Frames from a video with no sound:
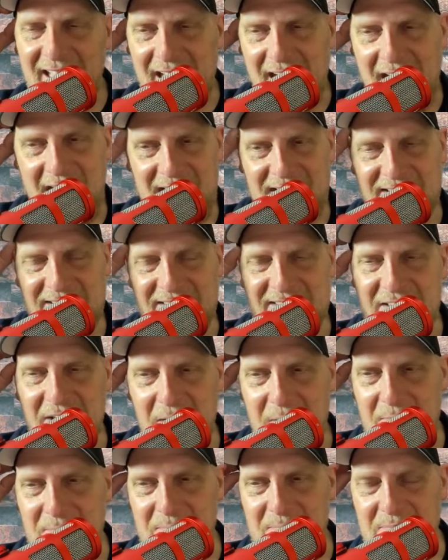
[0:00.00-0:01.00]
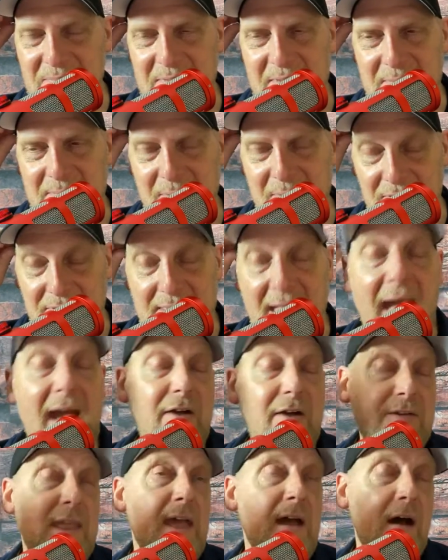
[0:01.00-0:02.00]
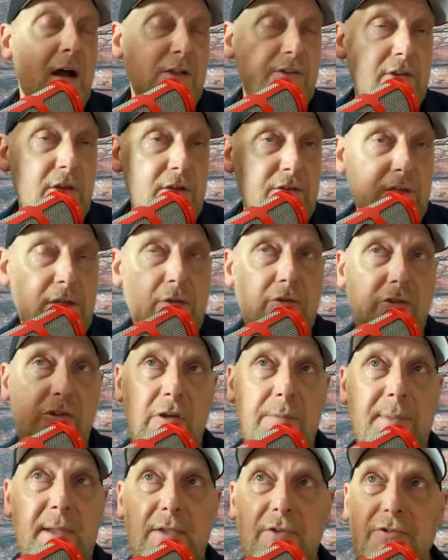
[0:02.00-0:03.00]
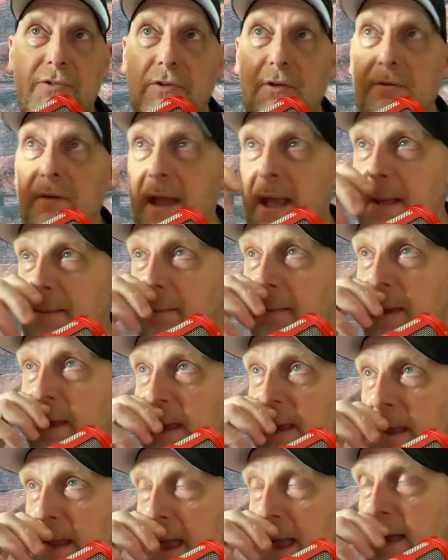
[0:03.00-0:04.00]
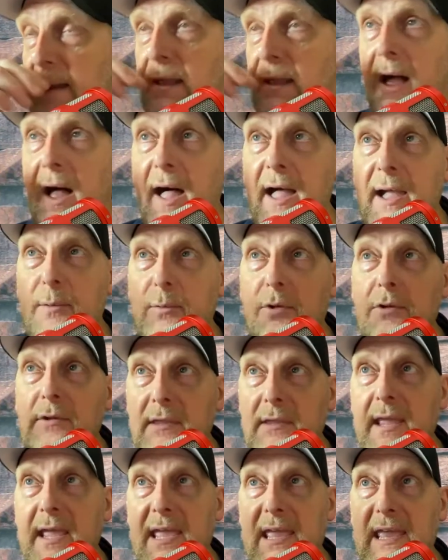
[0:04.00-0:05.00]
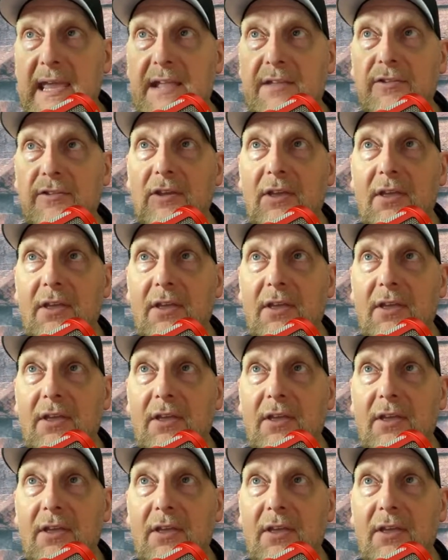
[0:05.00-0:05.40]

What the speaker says: And but now, yeah, I go YouTube, Instagram, and I would need,